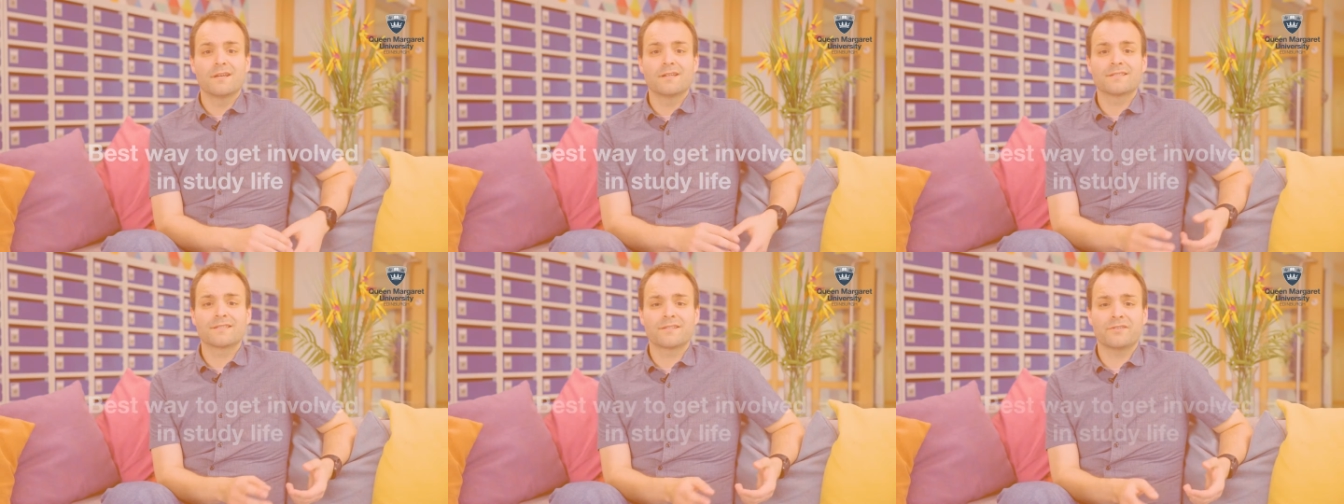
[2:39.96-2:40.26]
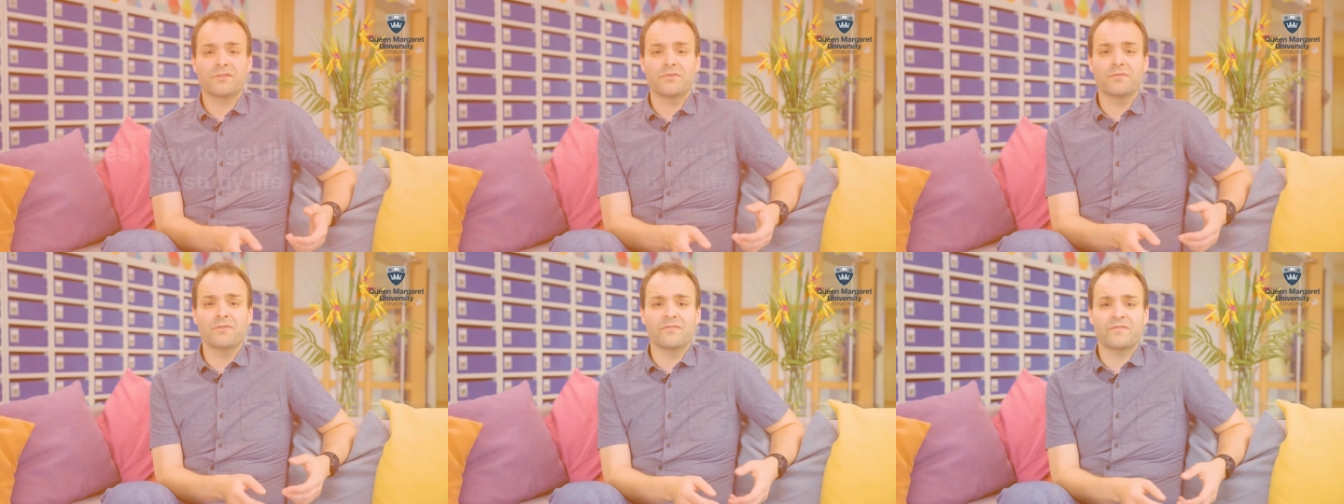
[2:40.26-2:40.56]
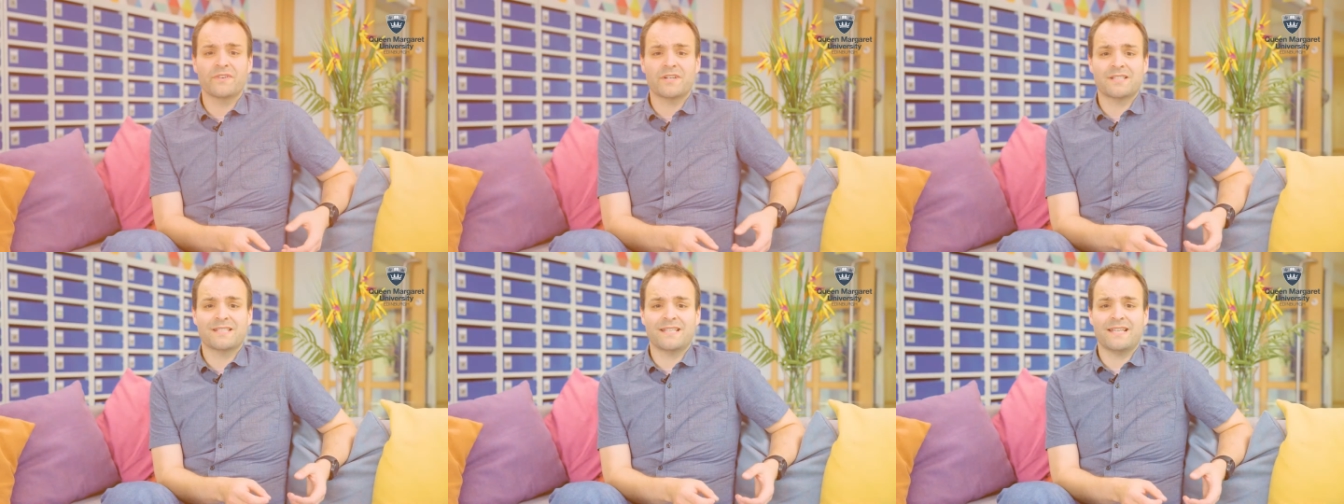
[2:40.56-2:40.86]
So
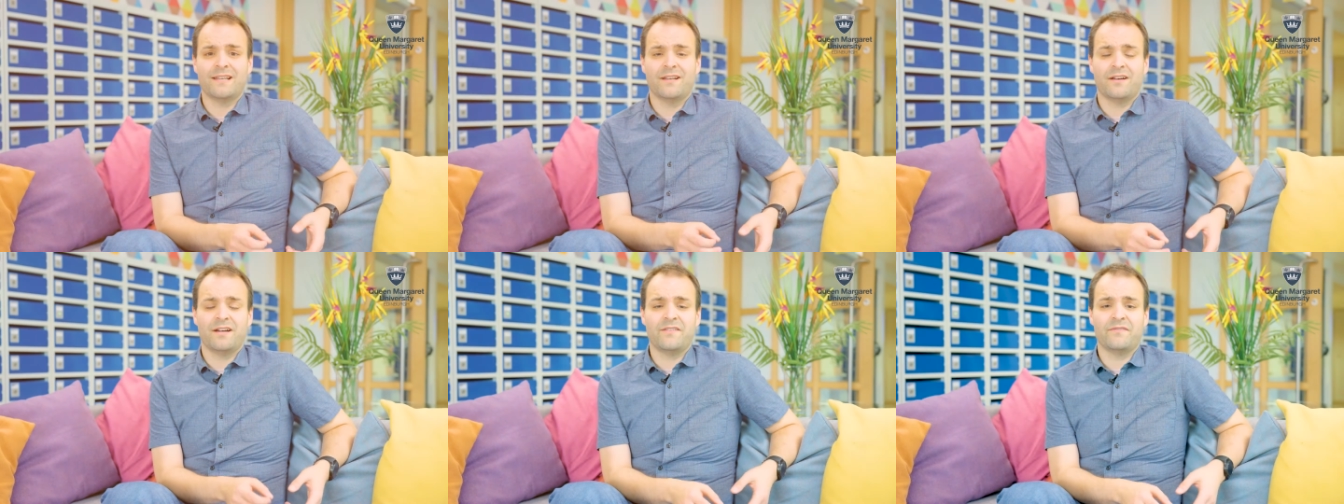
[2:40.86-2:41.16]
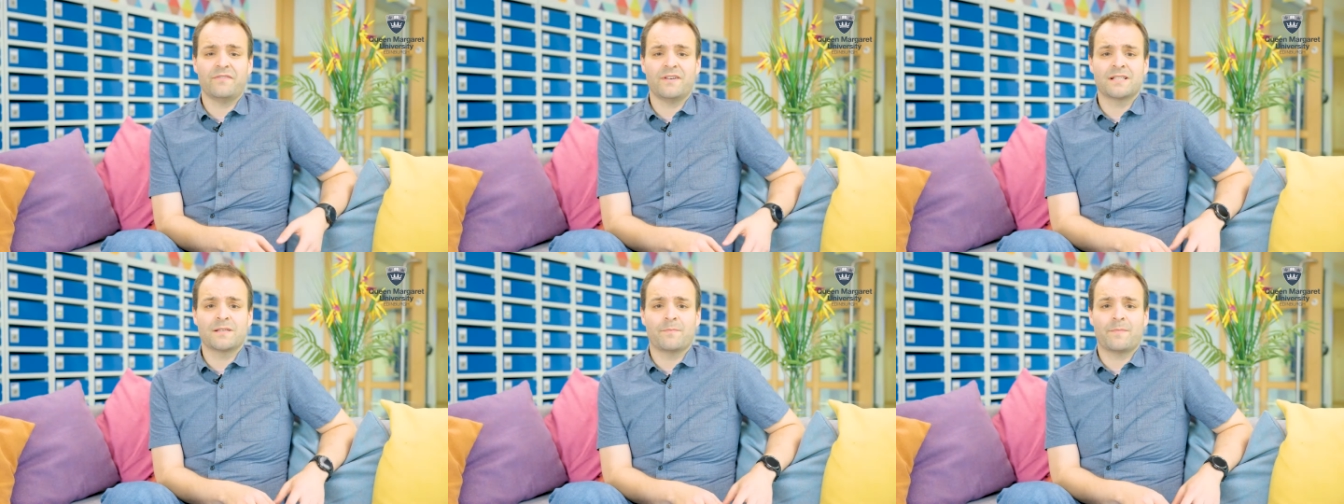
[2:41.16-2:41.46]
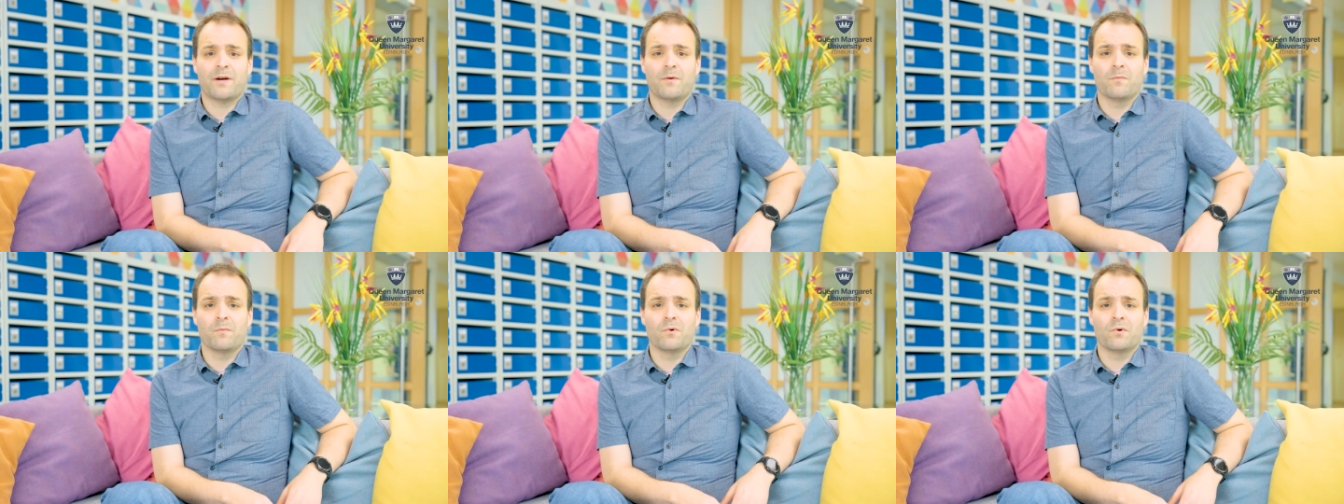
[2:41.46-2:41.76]
university life is
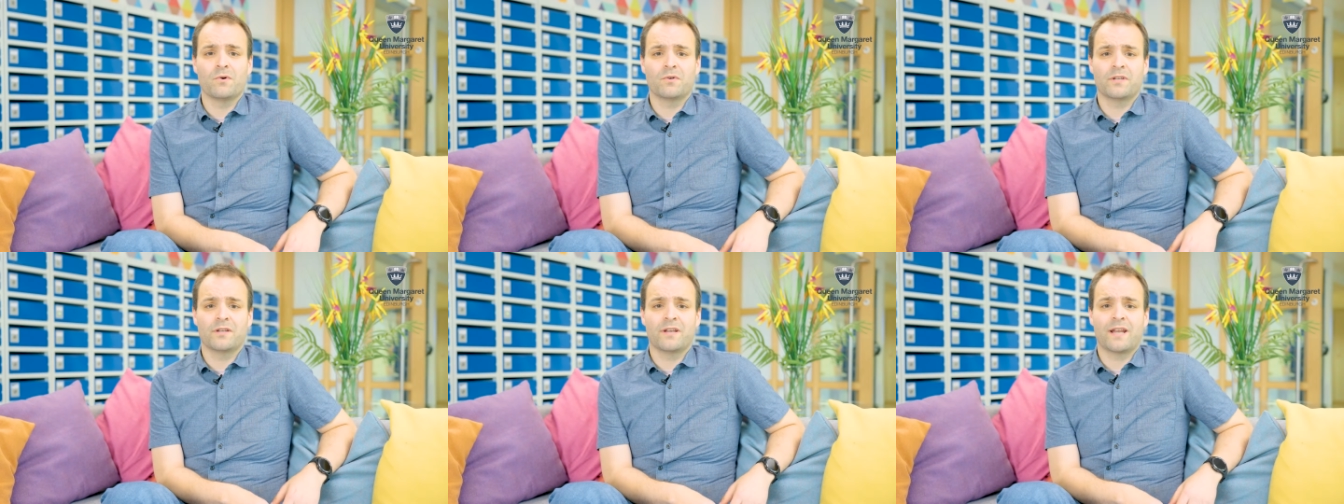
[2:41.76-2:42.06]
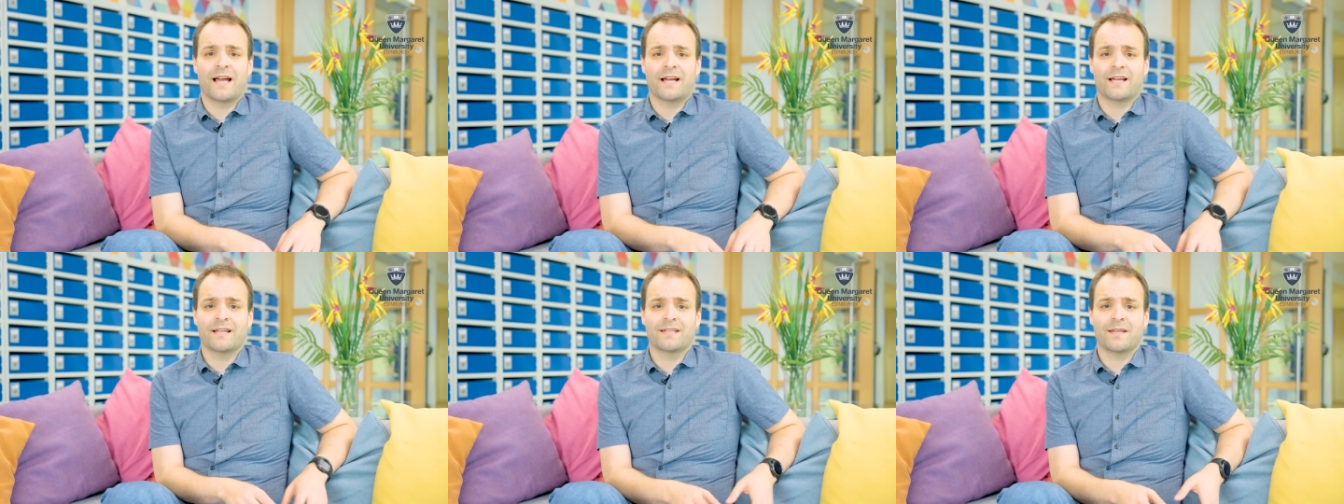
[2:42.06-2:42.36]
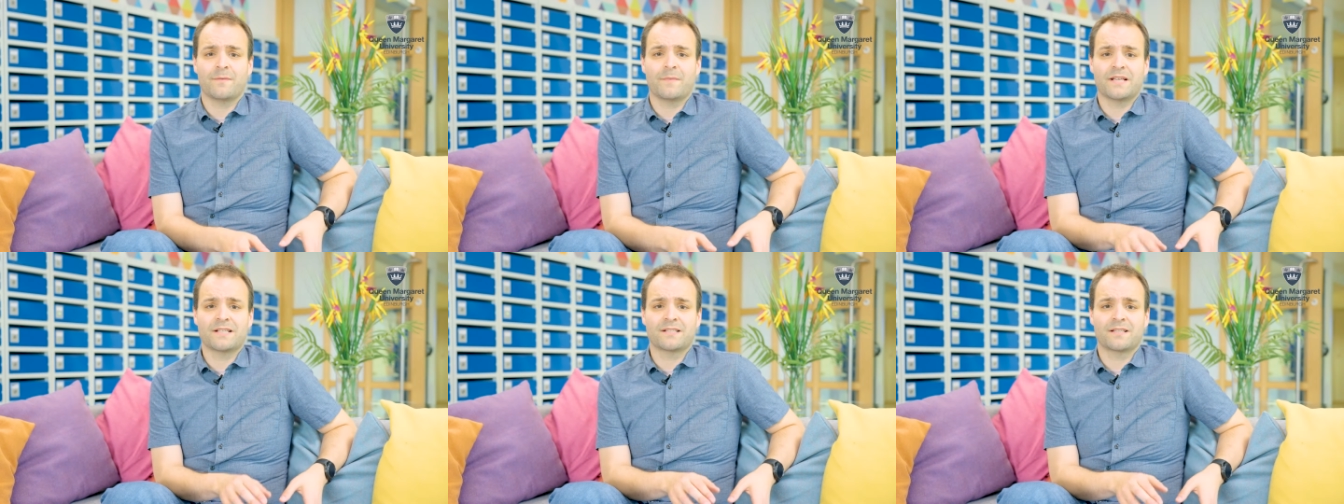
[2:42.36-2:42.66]
about more than
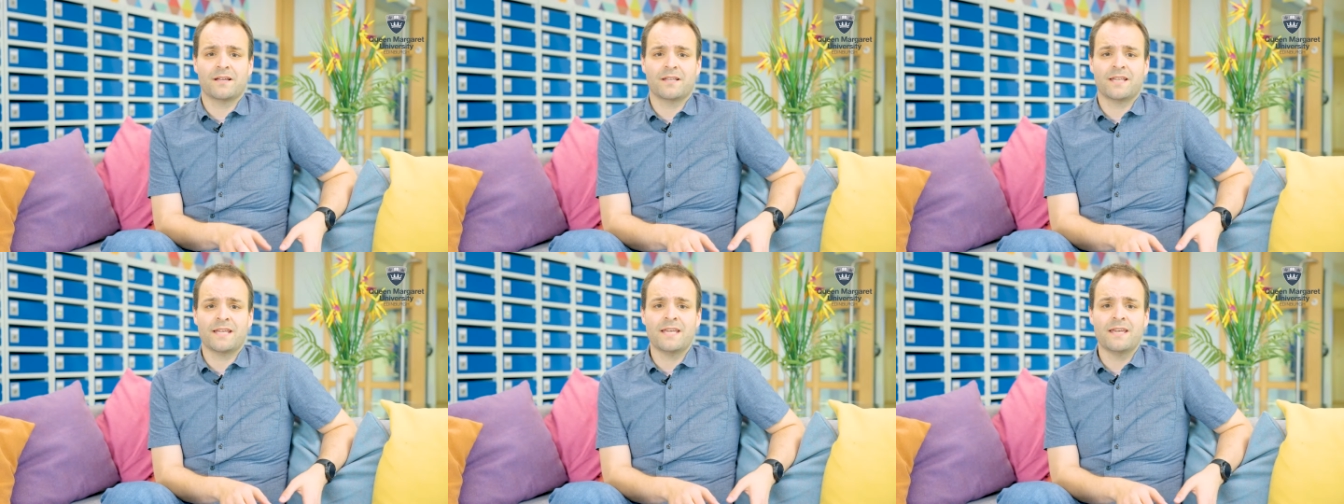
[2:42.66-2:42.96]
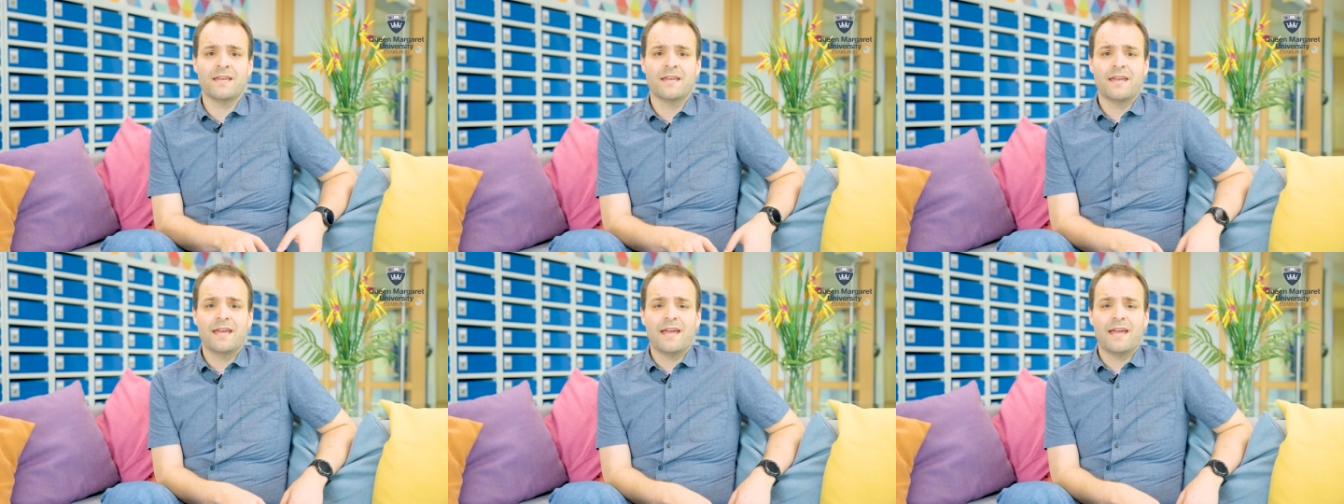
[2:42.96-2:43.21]
academic study,